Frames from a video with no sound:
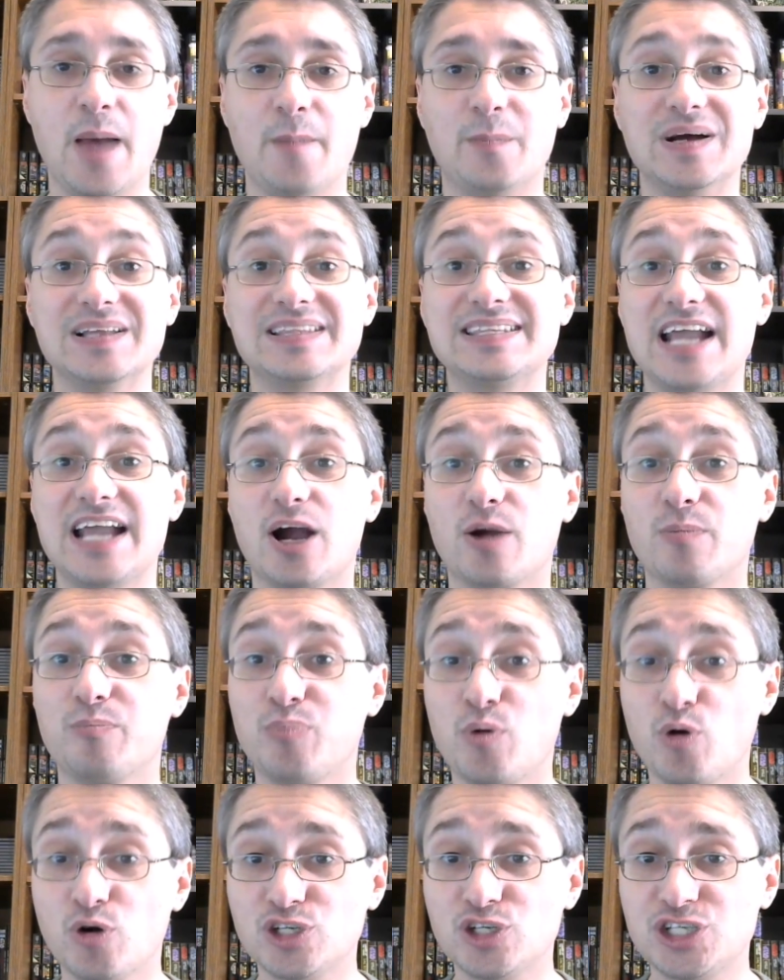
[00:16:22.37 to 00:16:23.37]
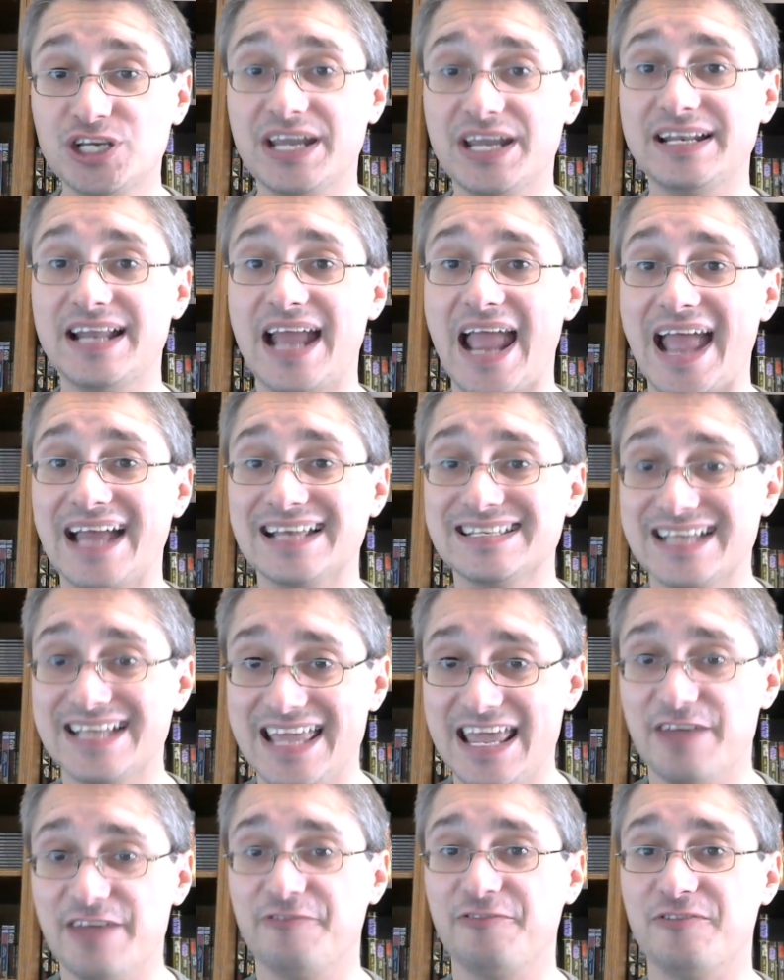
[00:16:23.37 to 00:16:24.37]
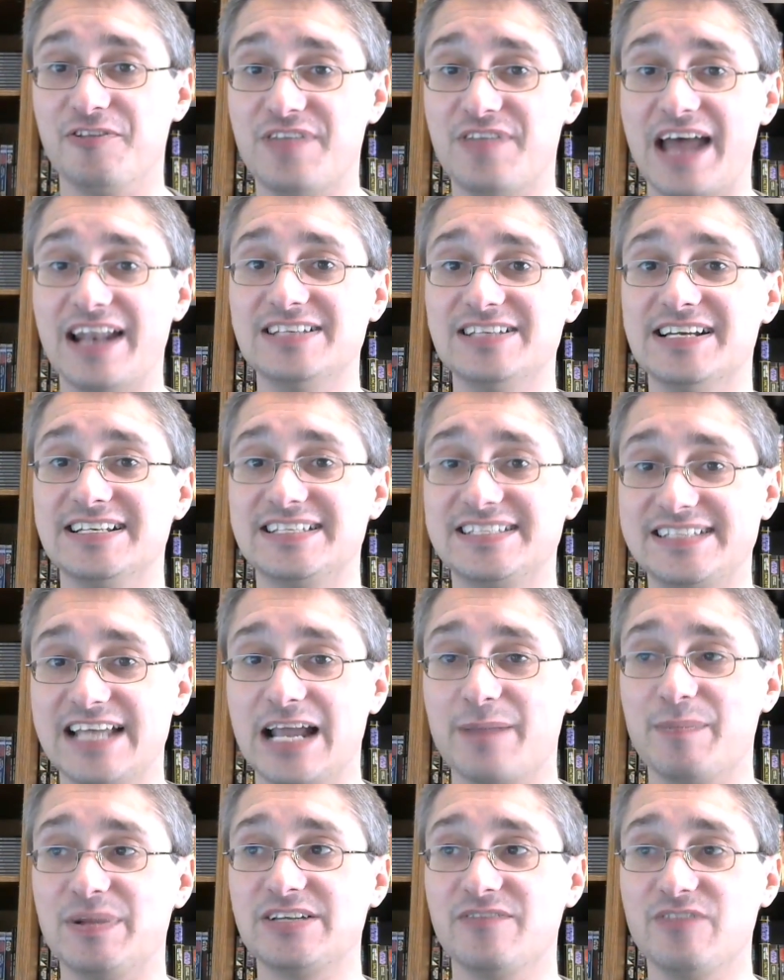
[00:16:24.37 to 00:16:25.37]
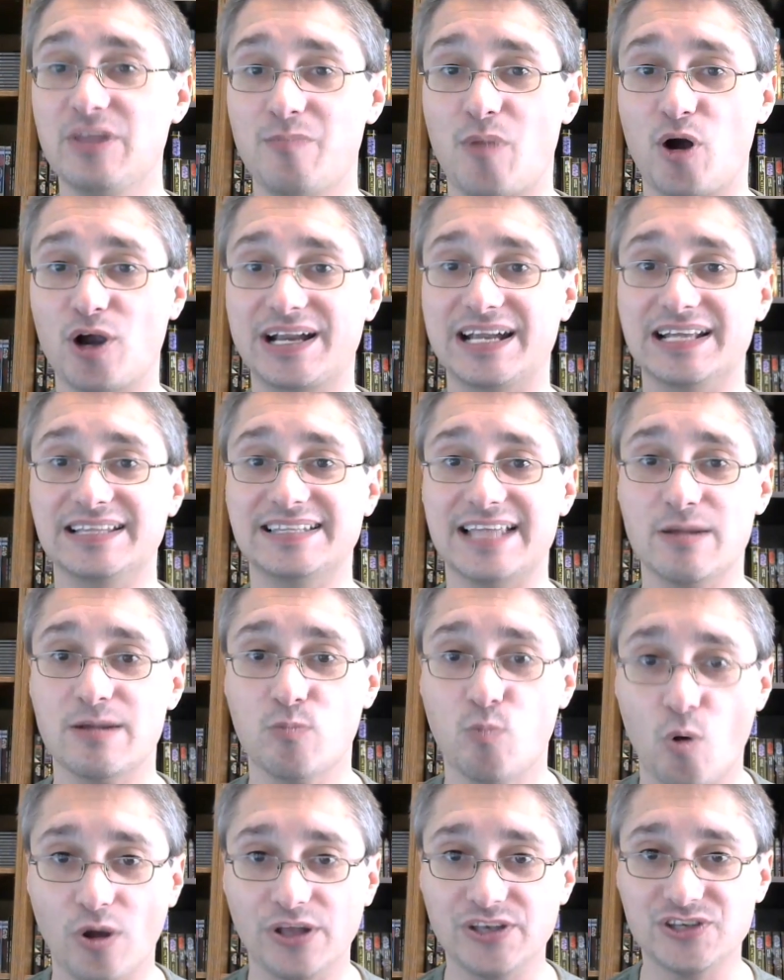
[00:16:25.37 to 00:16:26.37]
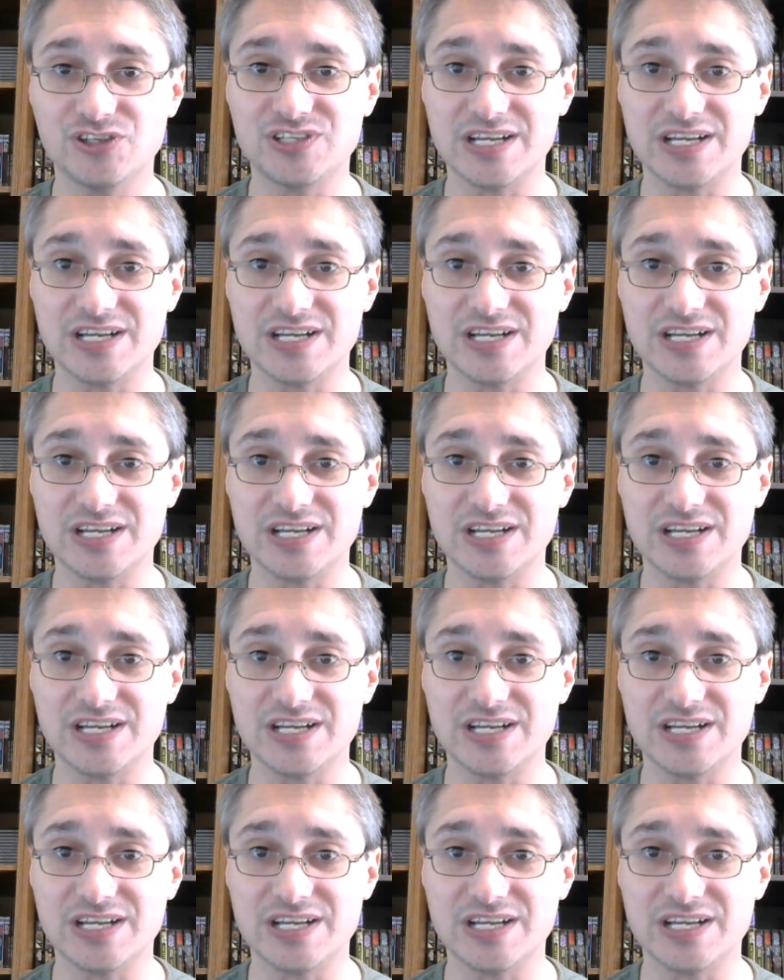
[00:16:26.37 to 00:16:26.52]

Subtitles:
but they are pushing it as if that is a segment of the market they want